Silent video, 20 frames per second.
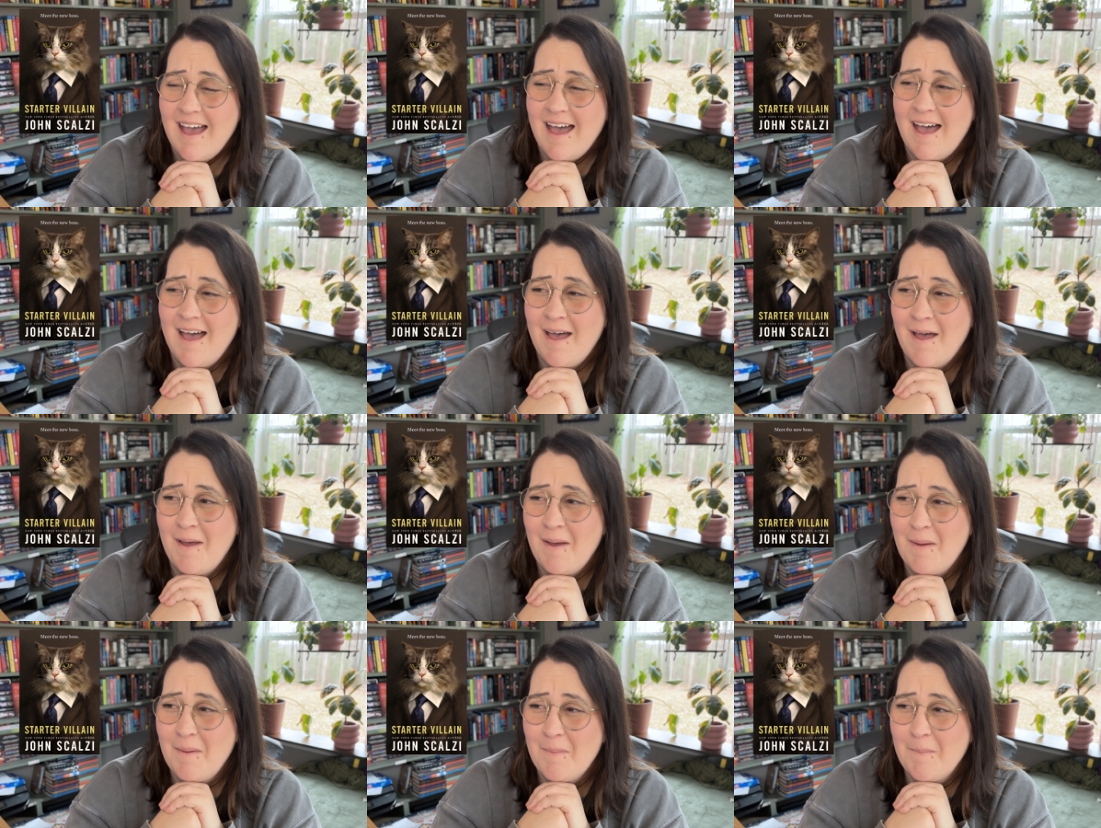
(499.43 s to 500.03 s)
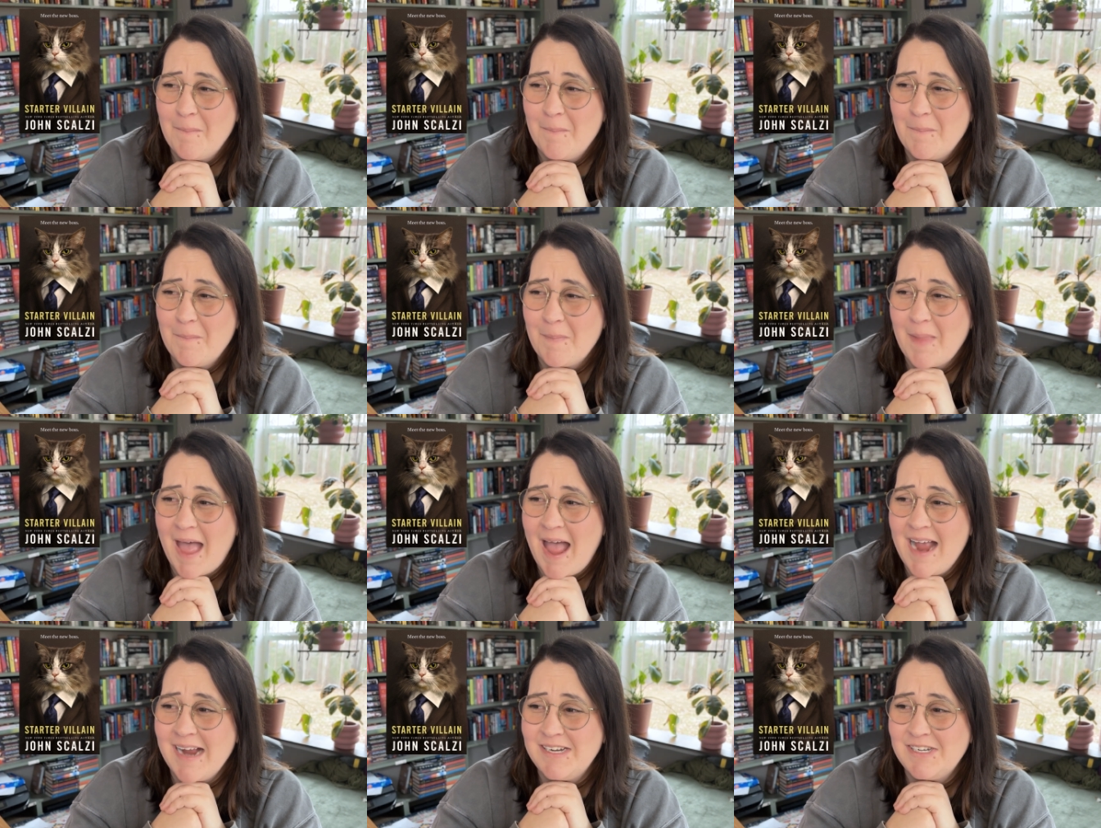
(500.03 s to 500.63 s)

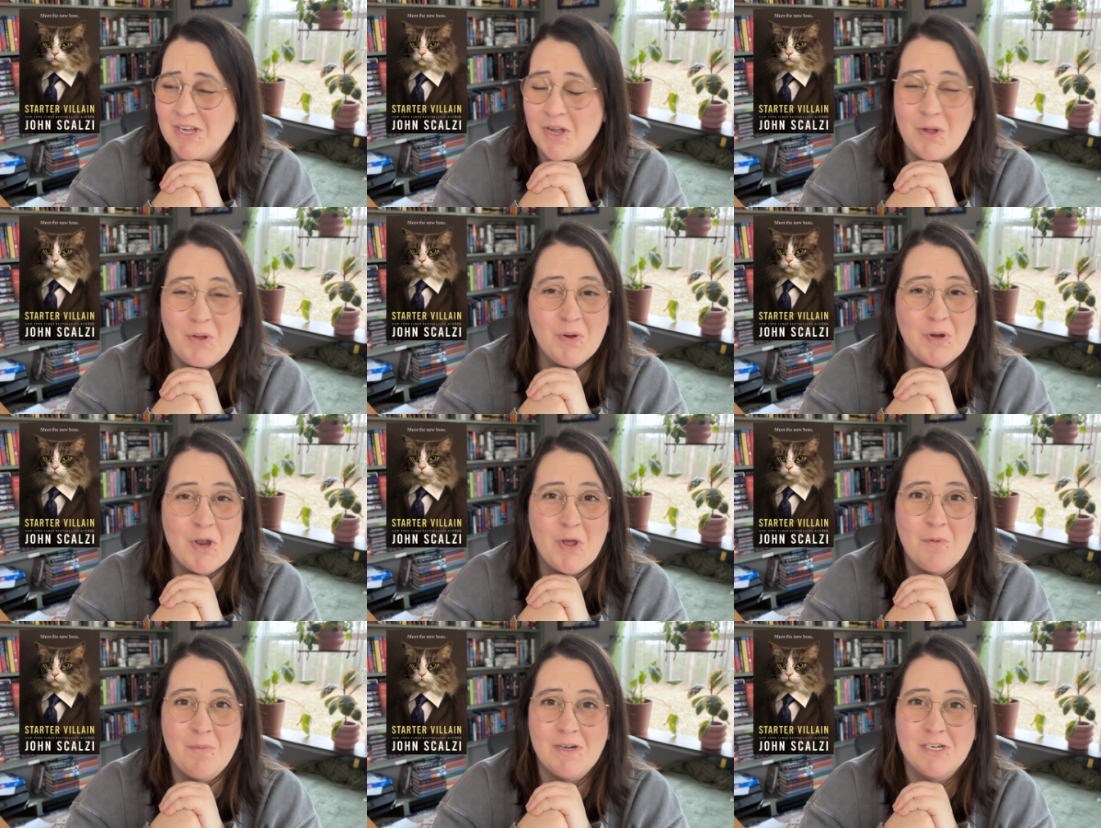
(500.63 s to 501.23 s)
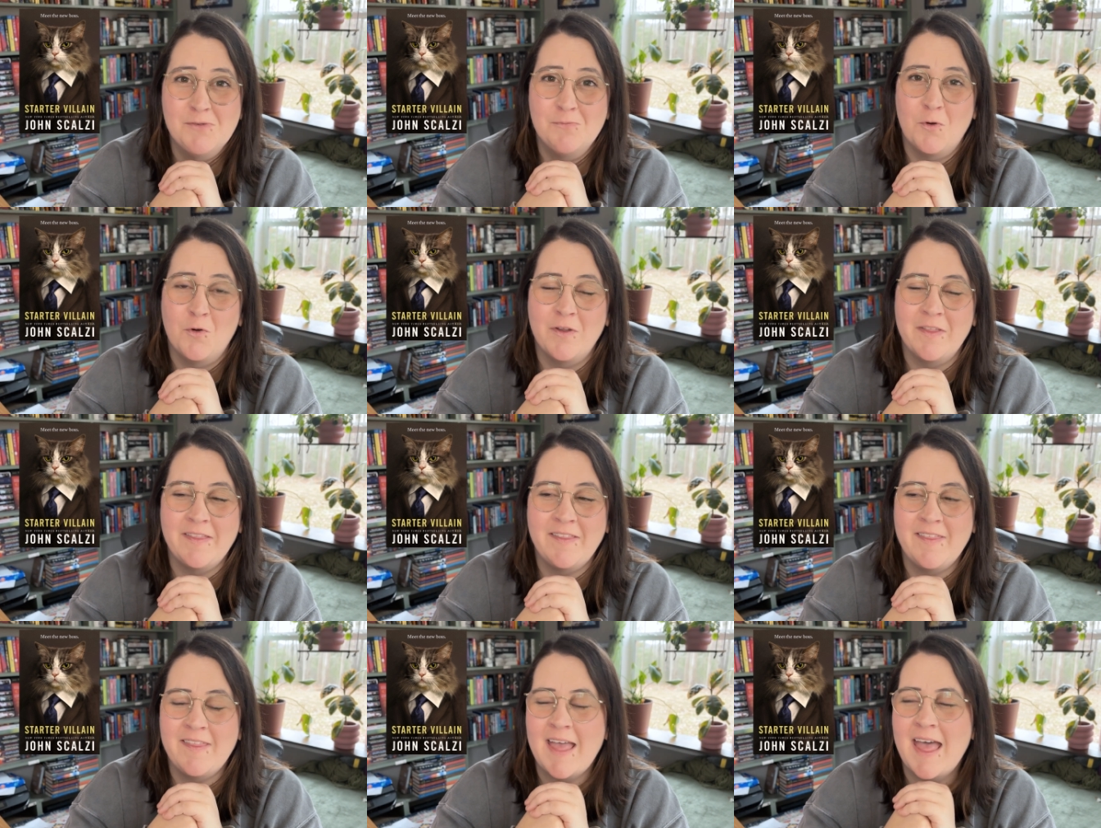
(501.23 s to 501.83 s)
I don't know much more
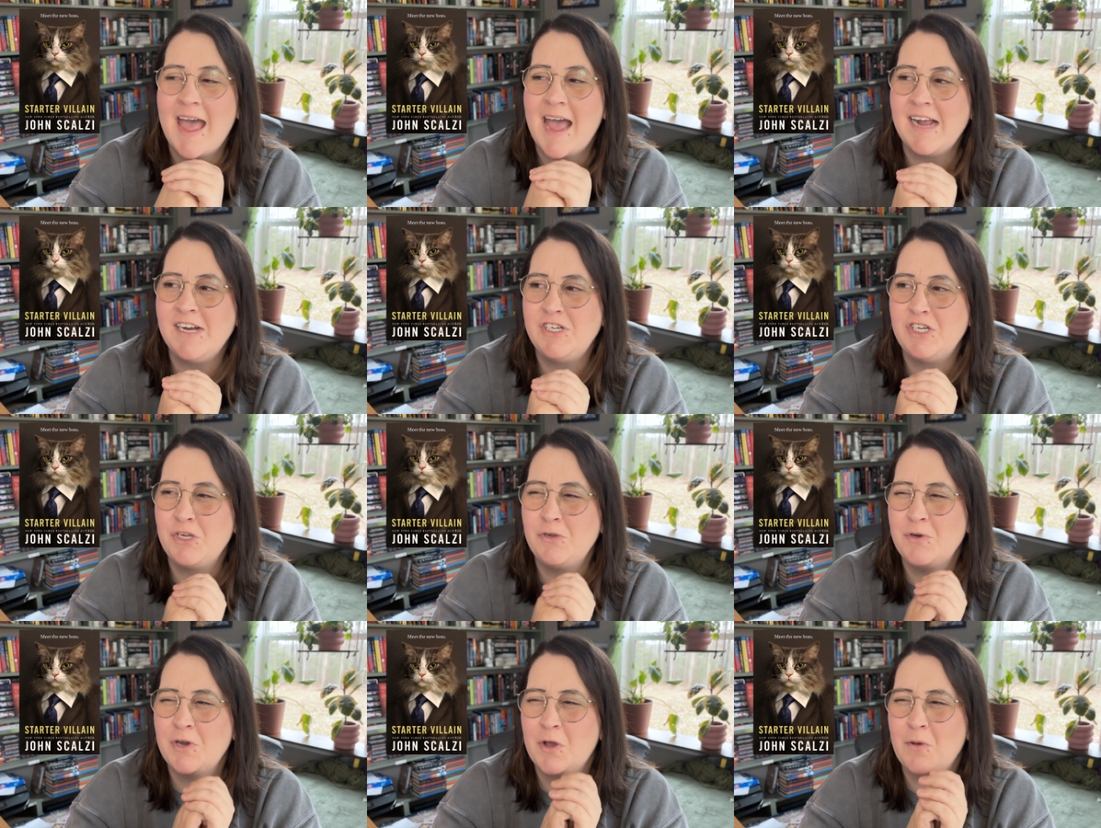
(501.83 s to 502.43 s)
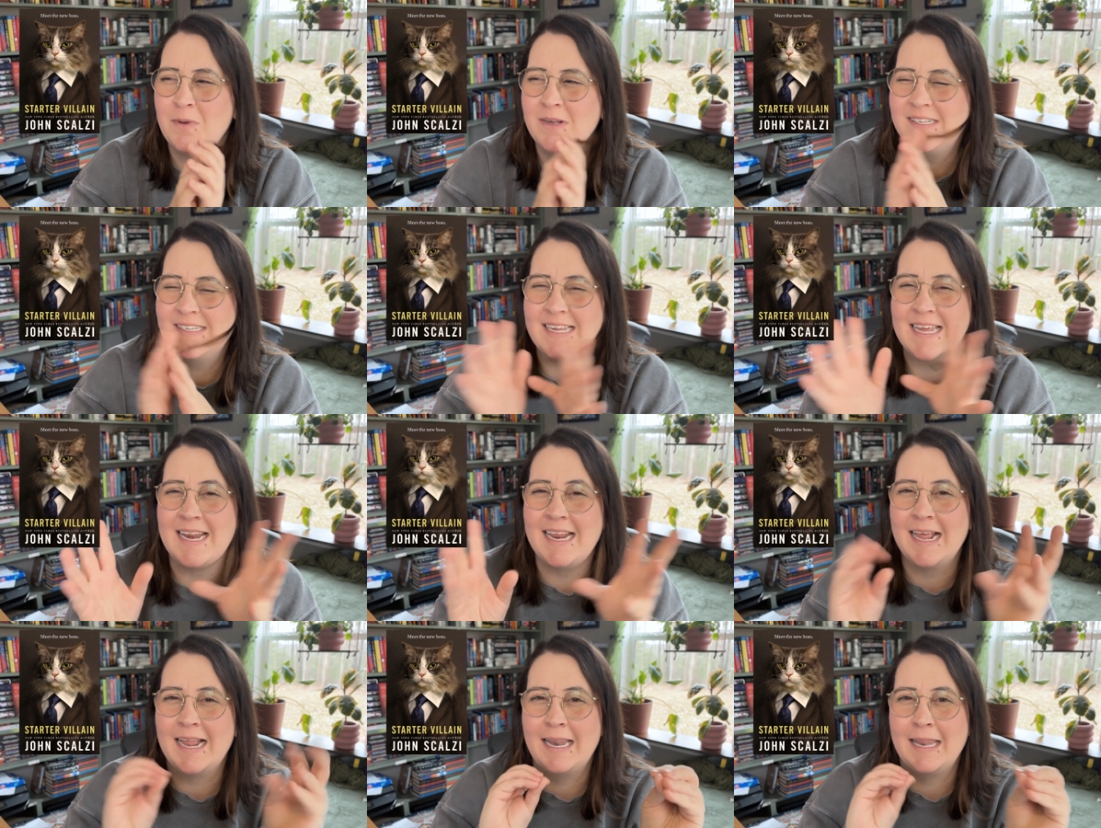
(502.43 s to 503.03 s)
than that. I do know it's
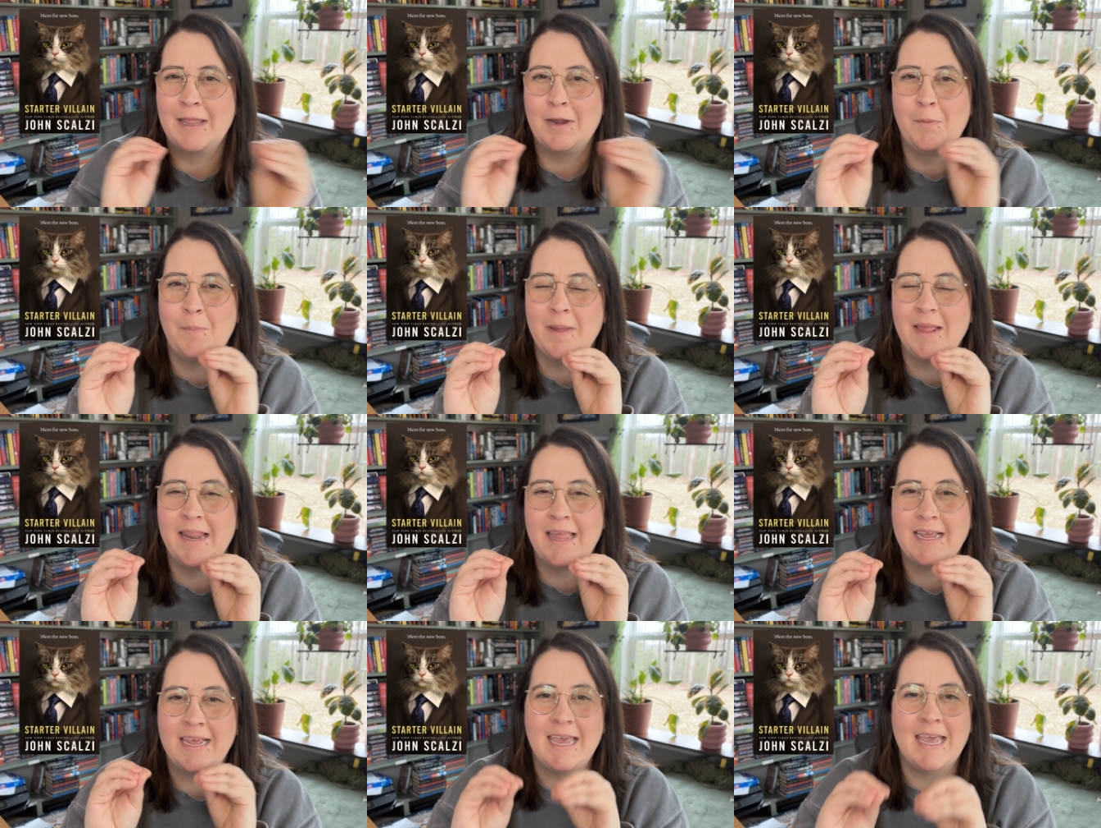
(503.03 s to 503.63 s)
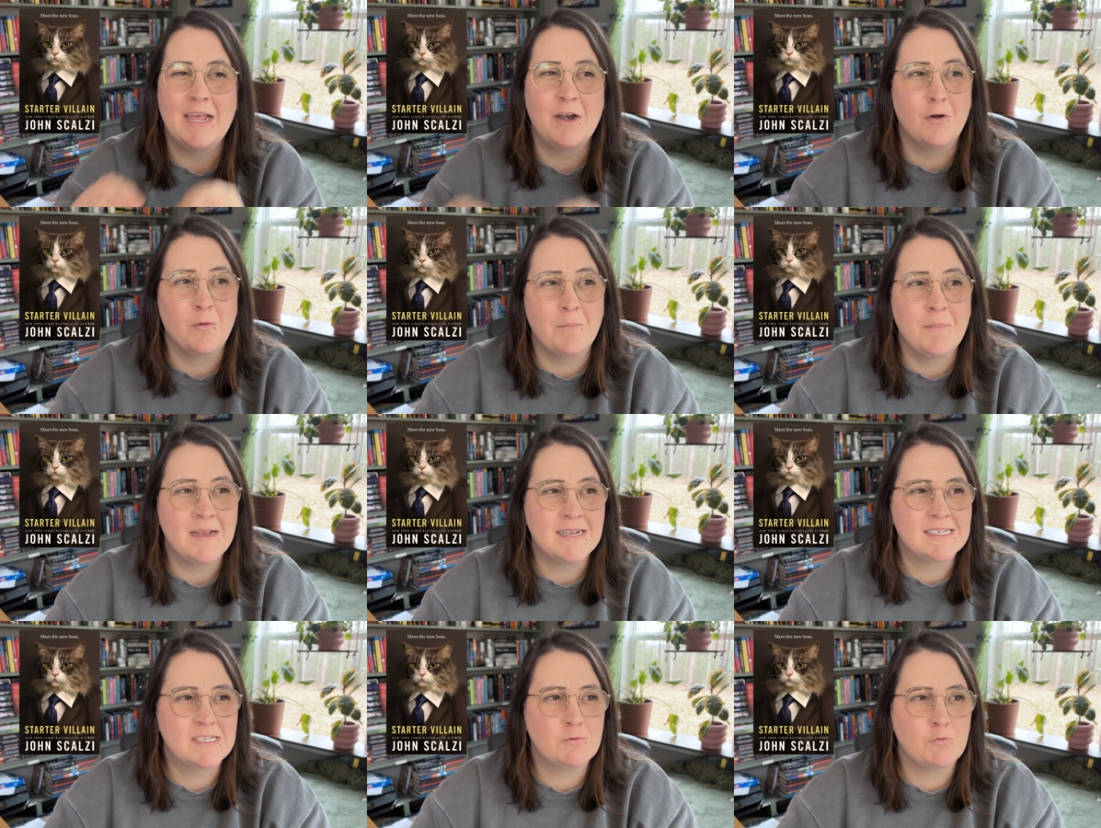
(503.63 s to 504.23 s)
getting a little bit like hit or
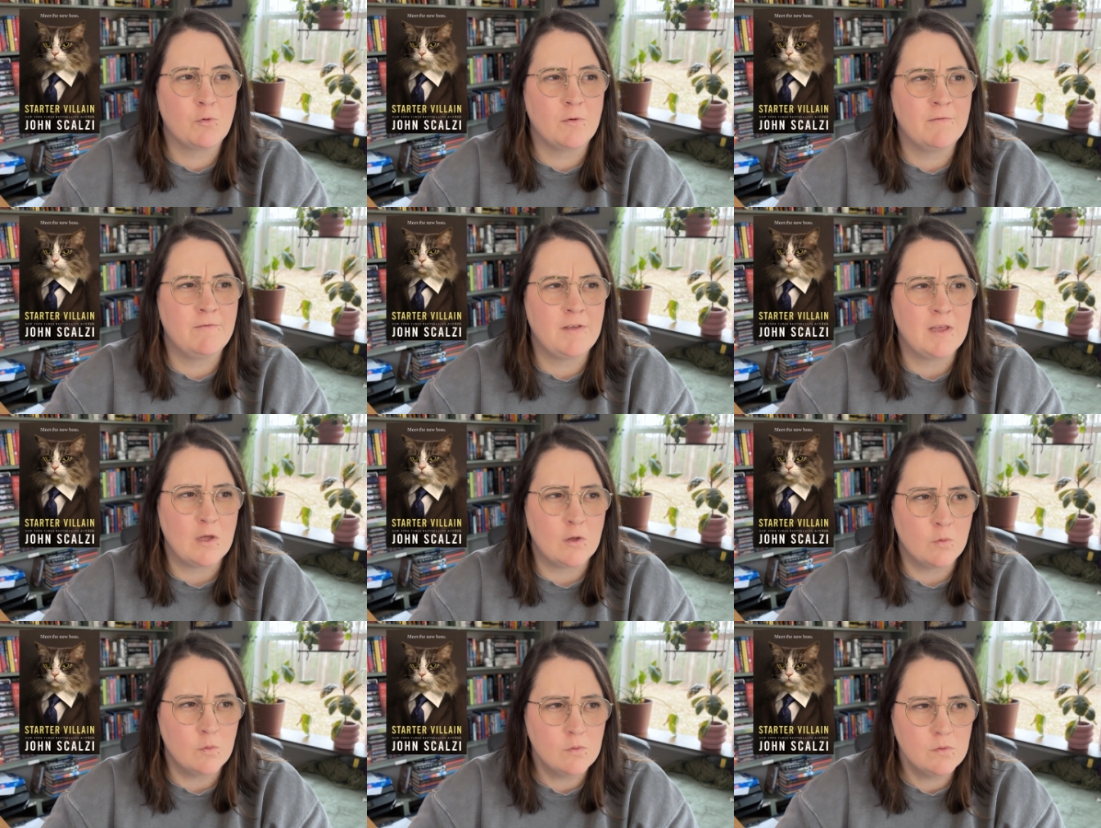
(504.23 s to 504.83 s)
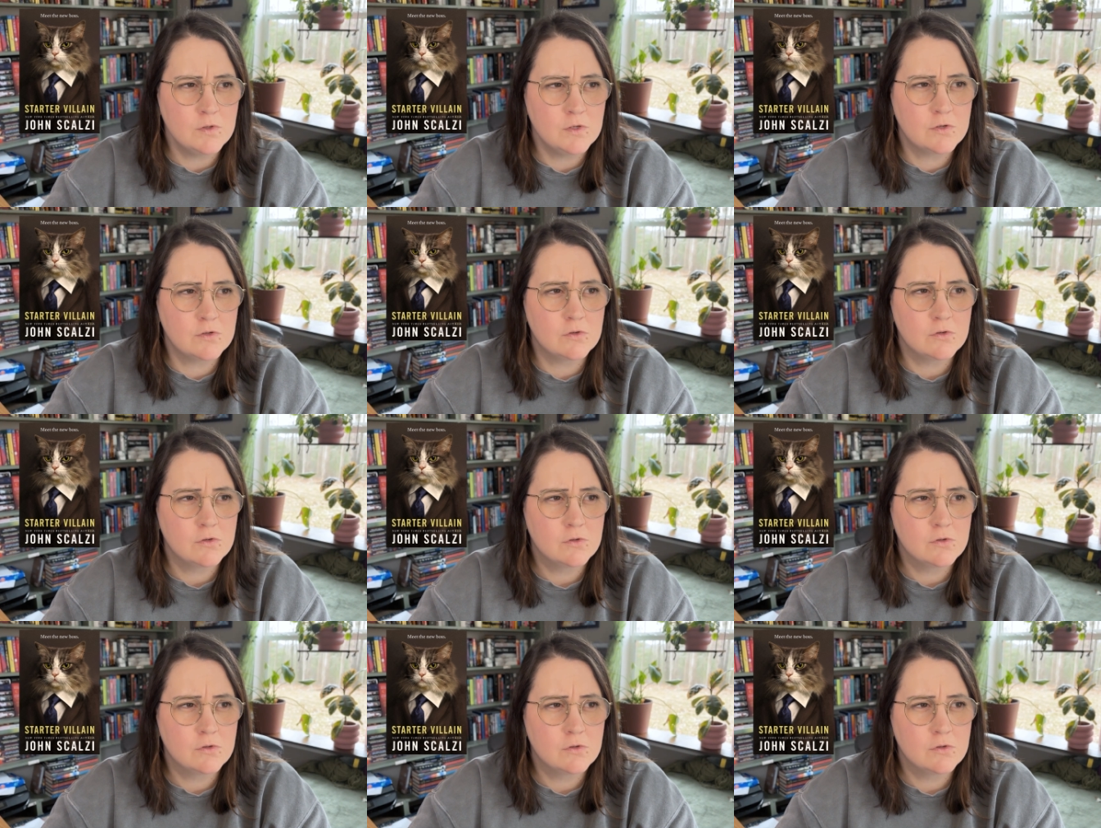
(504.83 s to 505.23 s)
miss reviews.